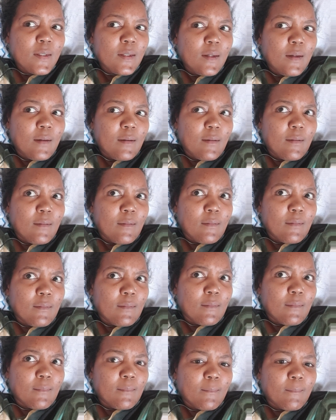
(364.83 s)
I
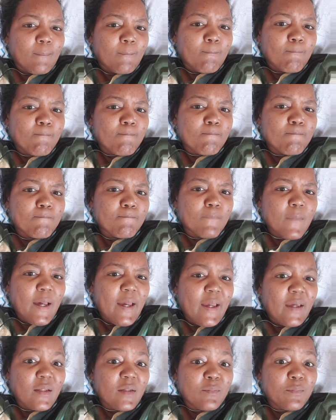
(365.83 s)

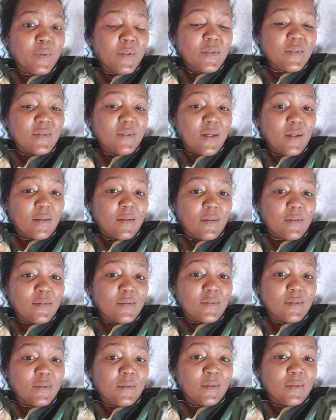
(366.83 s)
had a PET scan
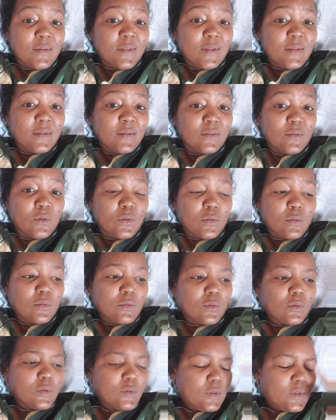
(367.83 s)
yesterday that I did not,
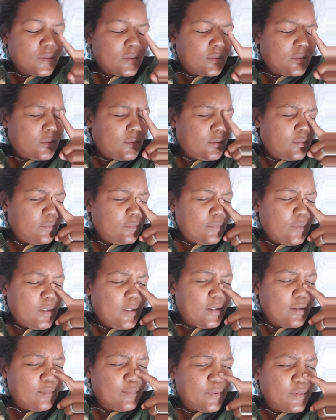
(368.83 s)
no, not yesterday. I
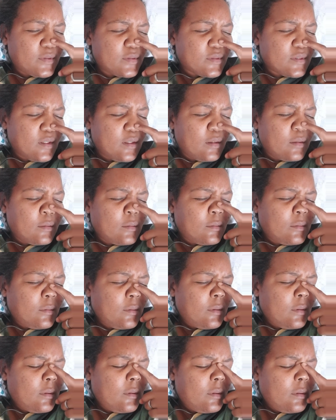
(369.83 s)
had a PET scan
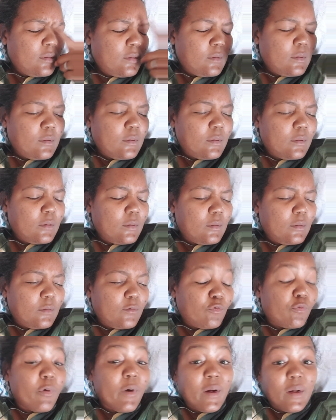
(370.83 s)

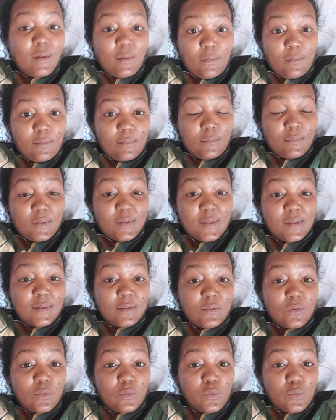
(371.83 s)
Friday that I did
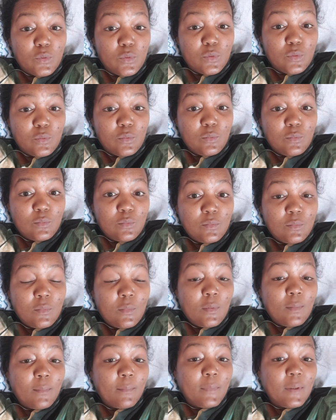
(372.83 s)
not go to
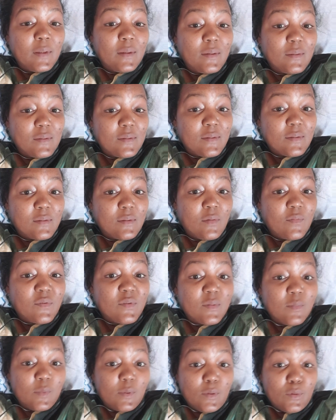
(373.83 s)
because of
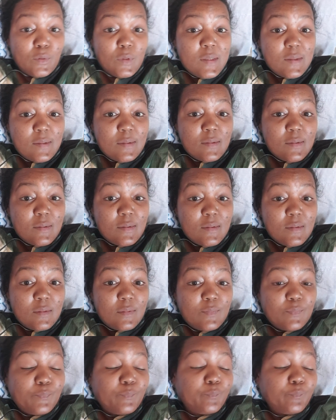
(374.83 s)
similar reasons.